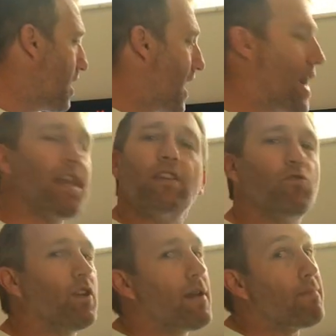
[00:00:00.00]
And it doesn't
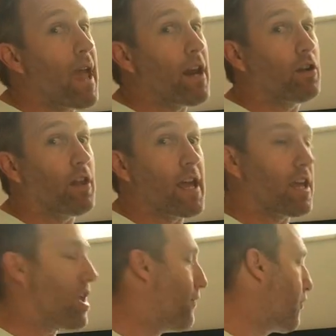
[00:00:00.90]
really matter like
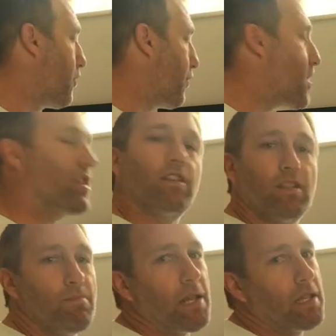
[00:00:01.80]
if you think this
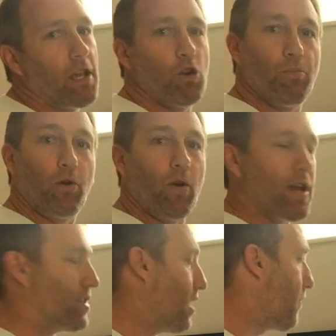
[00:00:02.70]
is Mexican or
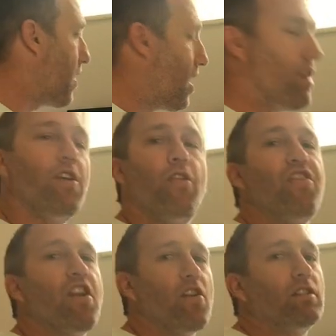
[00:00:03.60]
progressive, the
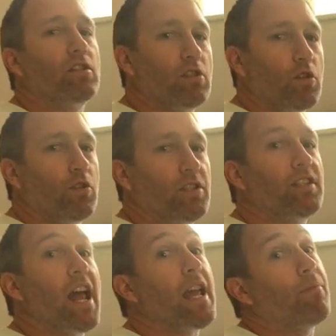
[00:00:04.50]
theories are still the
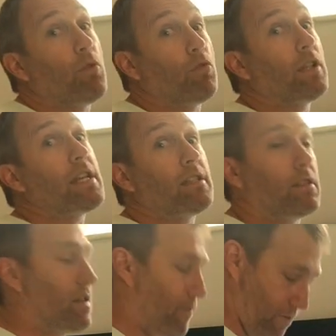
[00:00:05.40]
same, the release is
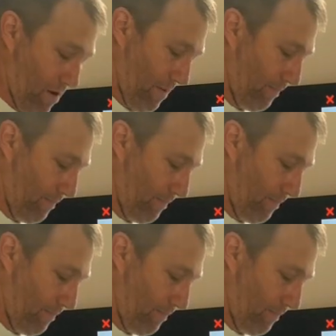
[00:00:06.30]
different.